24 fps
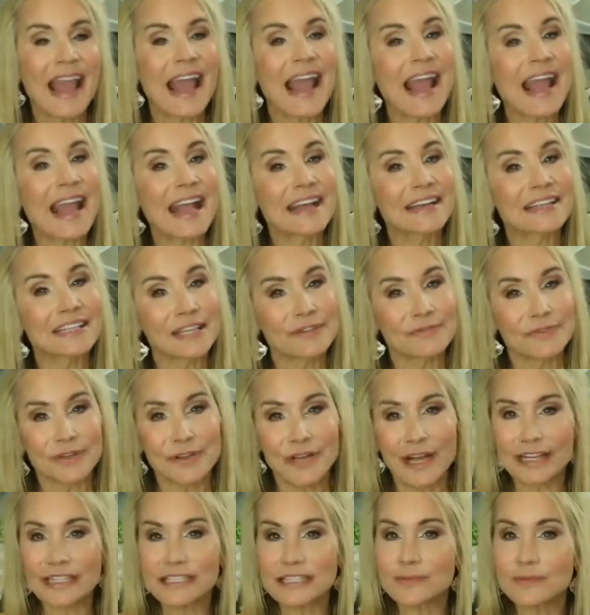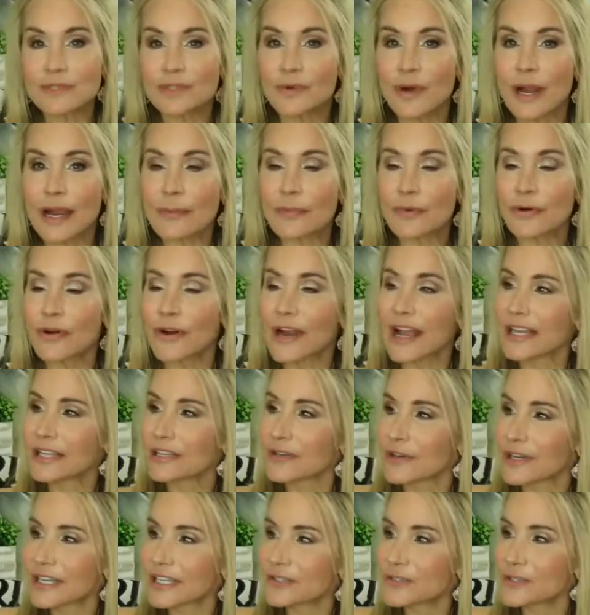And if you're not a subscriber and
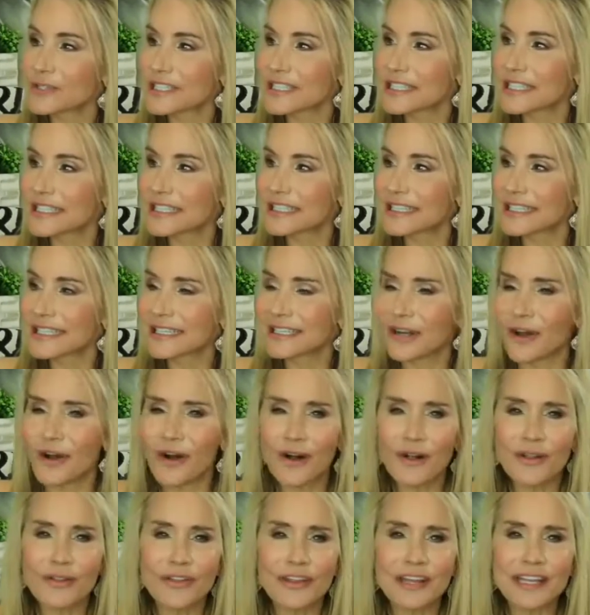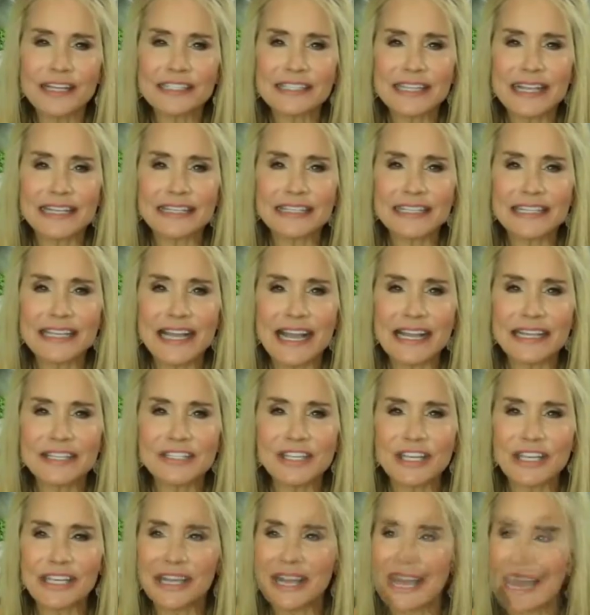you're interested in all things
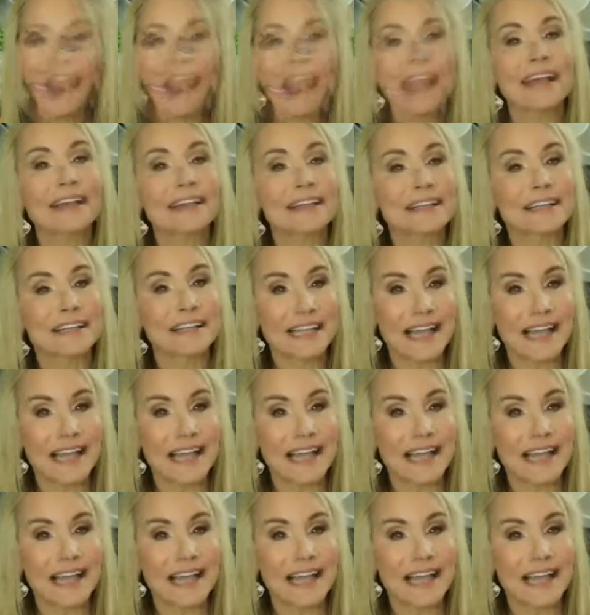anti-aging and little